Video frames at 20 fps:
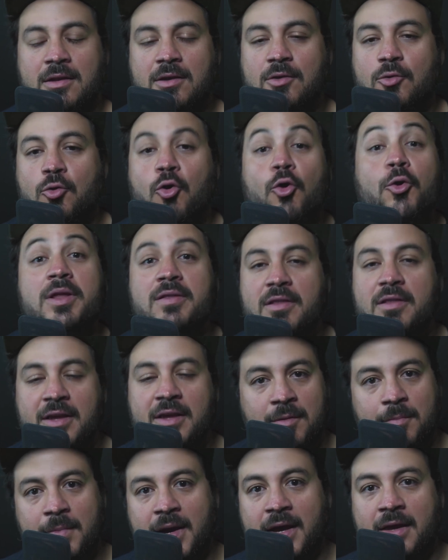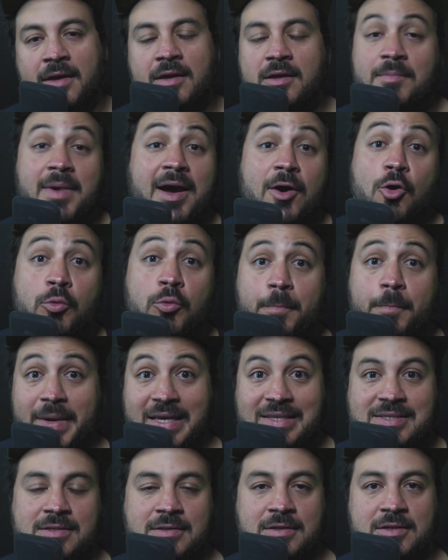currently in my own
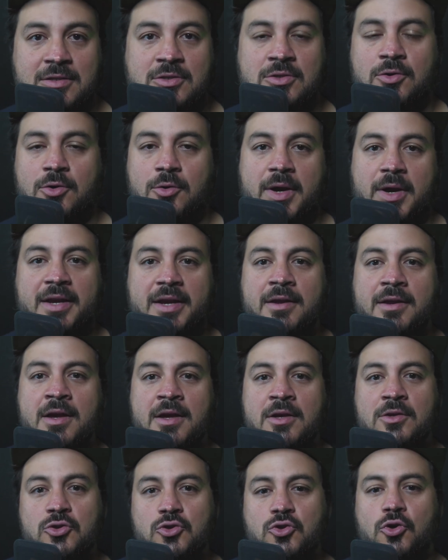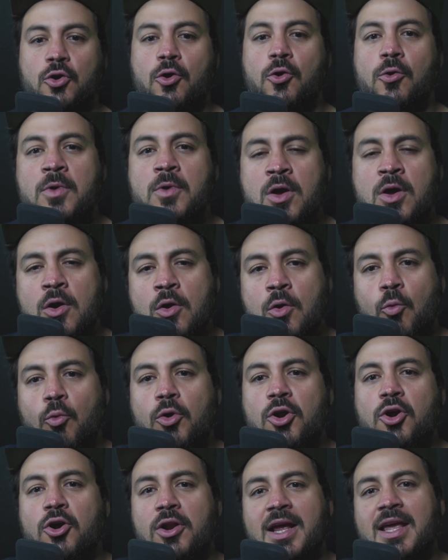business, all right? So,
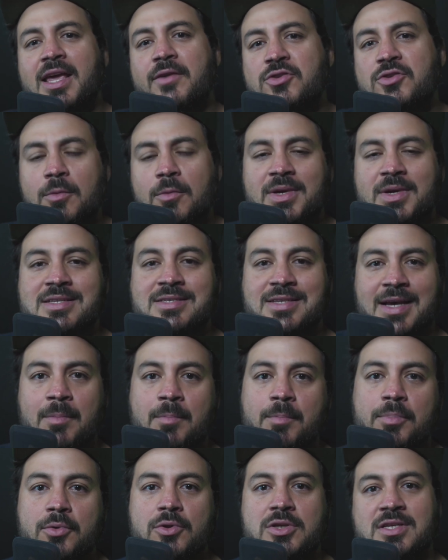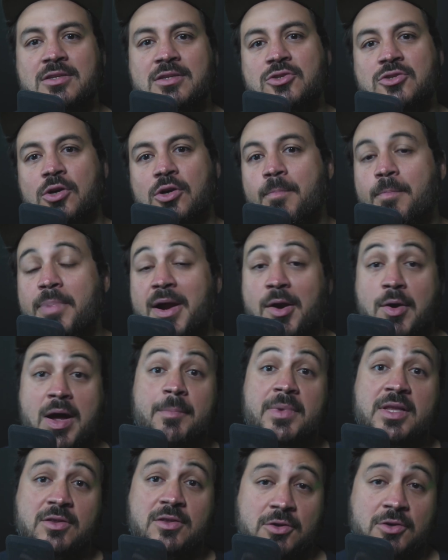we're going to give some examples and some
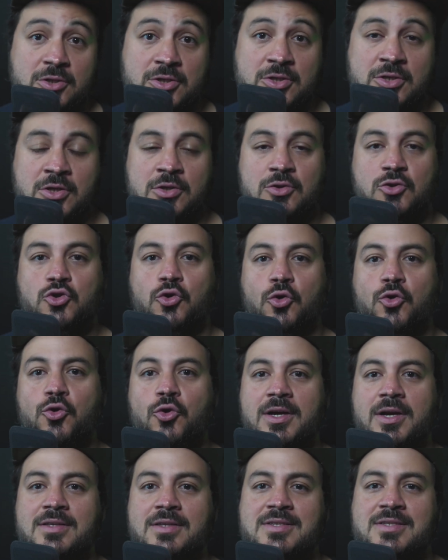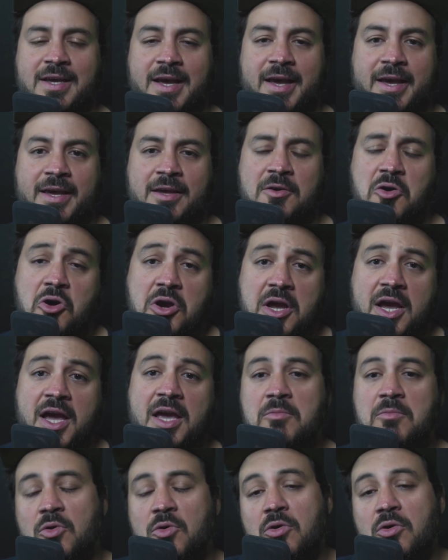parameters so you can say,
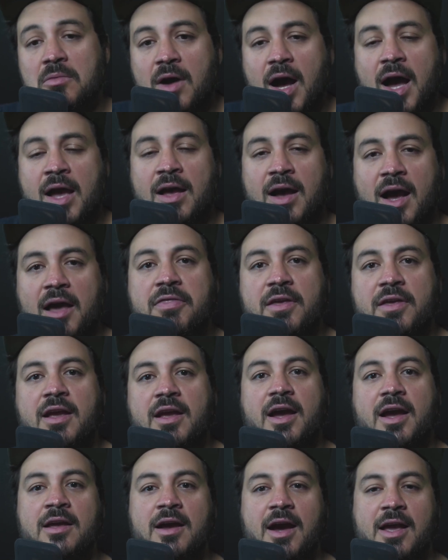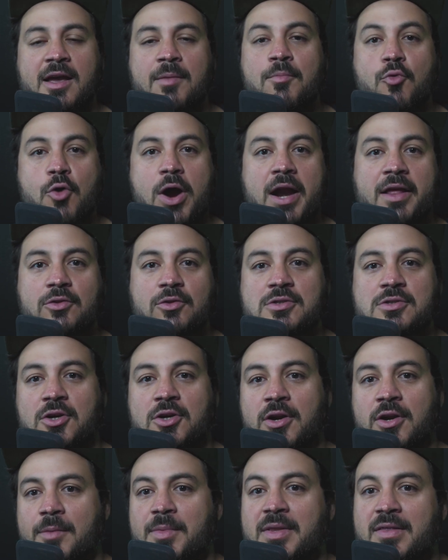okay, I think I am ready to
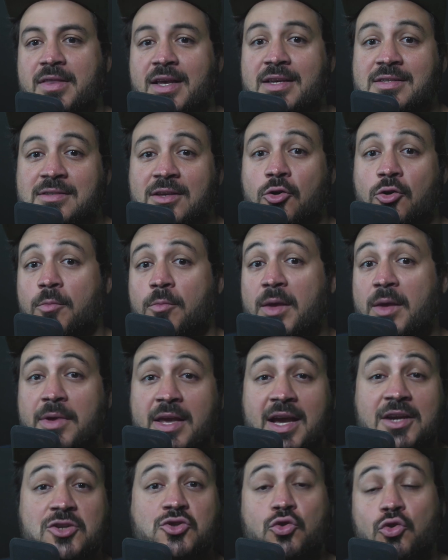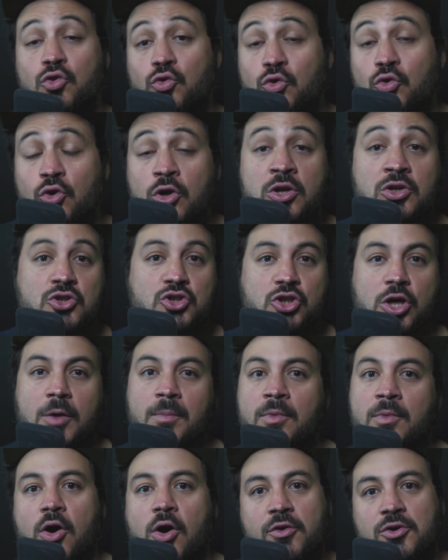start A/B testing, or maybe I should do
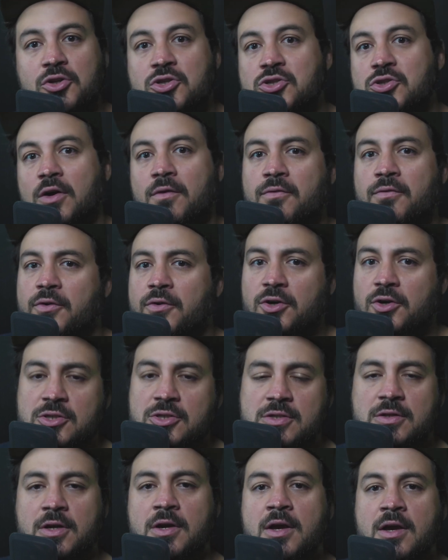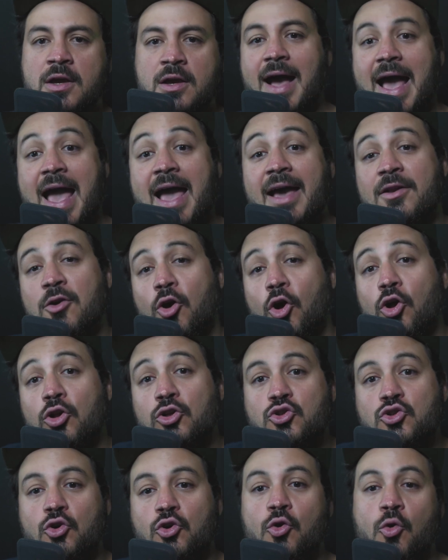some other stuff first. And
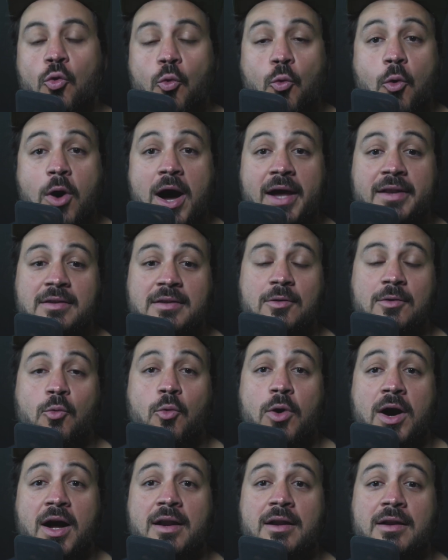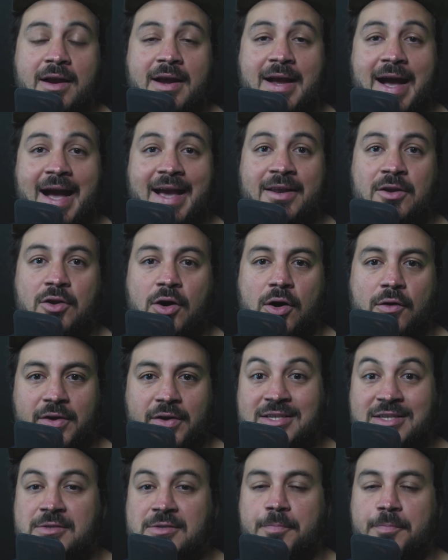also what kind of
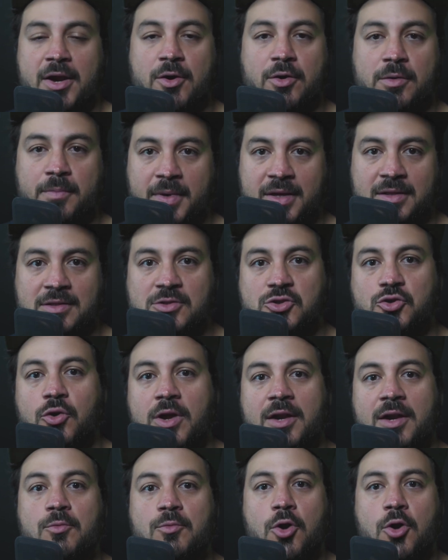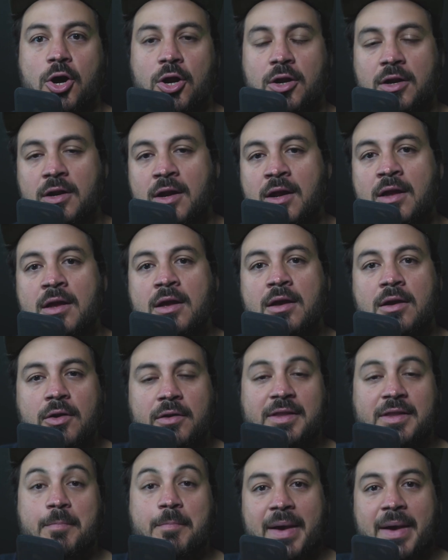experiments you can run
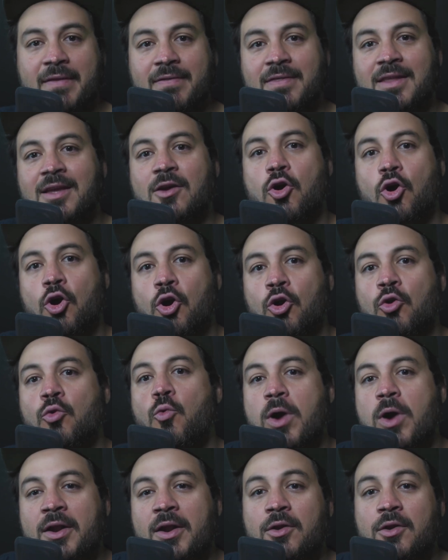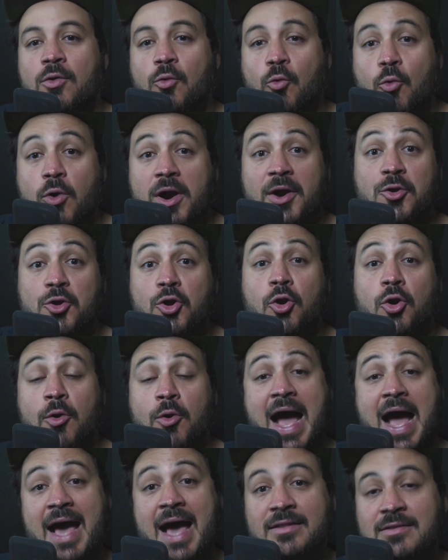depending on where you're
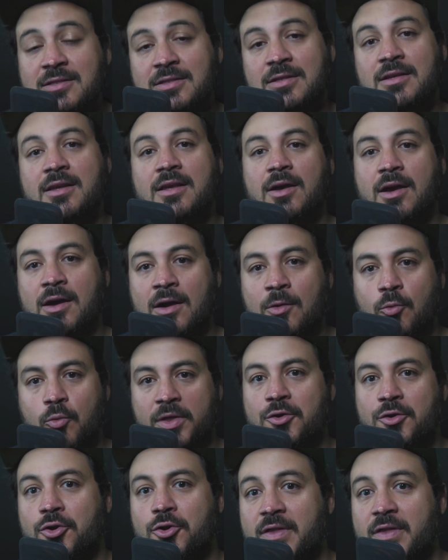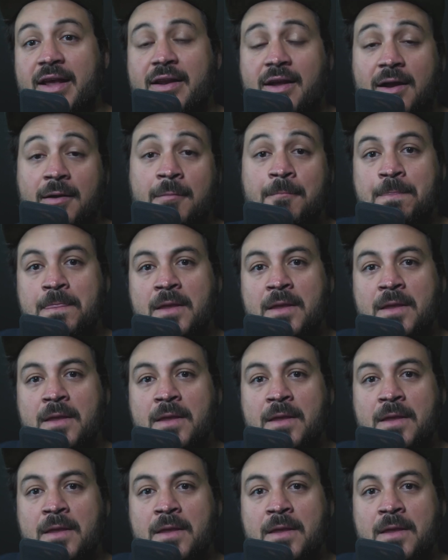at with your data.